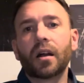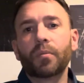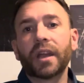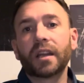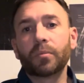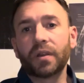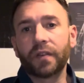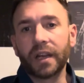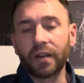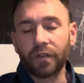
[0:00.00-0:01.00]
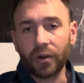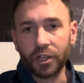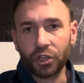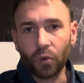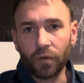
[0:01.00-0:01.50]
They could be feeling very
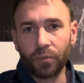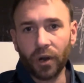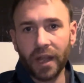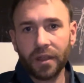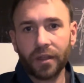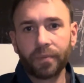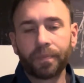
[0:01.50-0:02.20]
short of breath